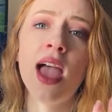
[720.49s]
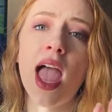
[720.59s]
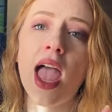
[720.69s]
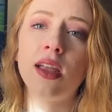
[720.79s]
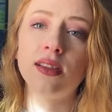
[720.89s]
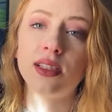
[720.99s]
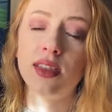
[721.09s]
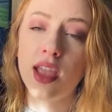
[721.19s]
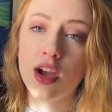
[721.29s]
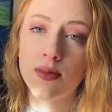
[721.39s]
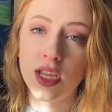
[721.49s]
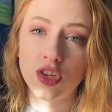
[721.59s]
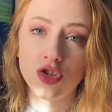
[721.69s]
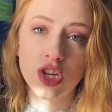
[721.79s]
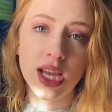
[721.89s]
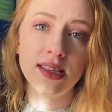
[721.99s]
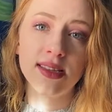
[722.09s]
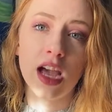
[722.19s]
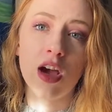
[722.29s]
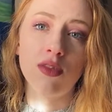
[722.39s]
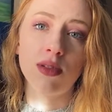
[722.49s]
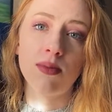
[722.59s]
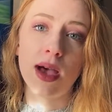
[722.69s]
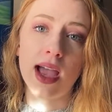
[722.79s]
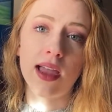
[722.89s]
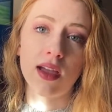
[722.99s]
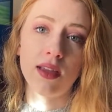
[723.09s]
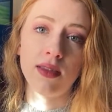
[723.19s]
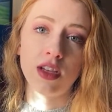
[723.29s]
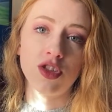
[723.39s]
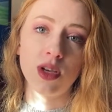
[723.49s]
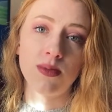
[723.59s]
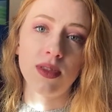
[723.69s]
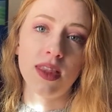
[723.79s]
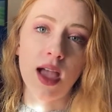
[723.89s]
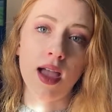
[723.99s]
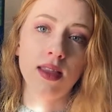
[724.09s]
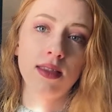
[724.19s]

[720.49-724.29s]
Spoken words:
And they are being chased down by the ship that,